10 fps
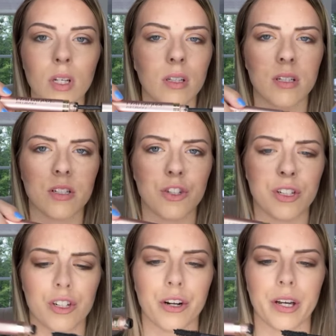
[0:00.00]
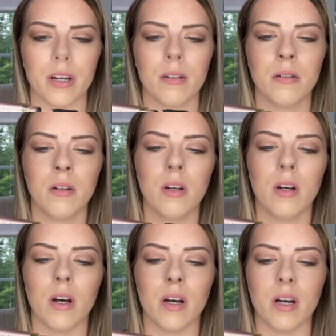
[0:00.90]
This is just Target,
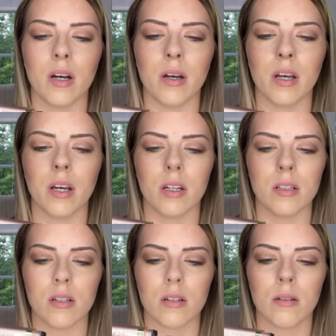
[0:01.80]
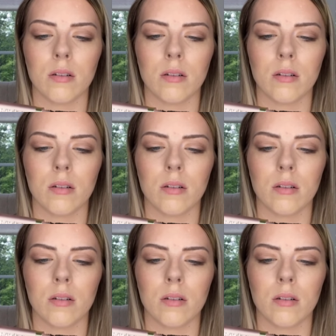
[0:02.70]
and